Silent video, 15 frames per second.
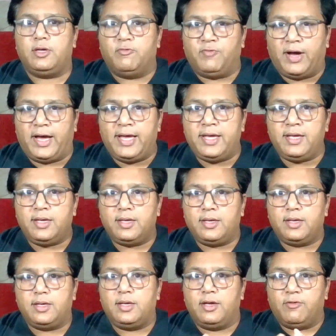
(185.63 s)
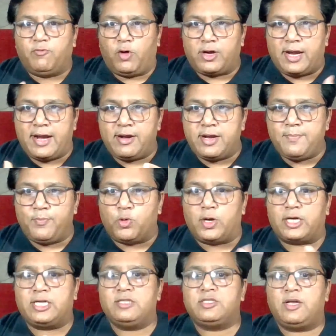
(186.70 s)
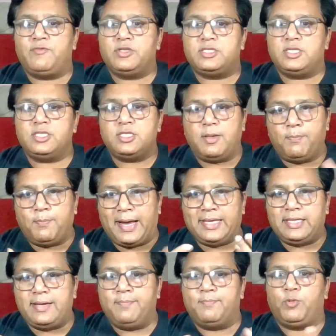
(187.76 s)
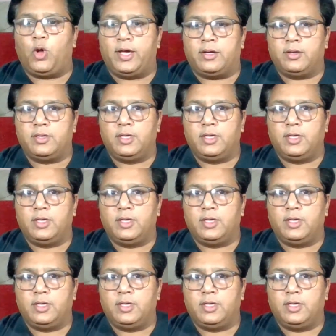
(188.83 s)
for rendering productive services by the employer.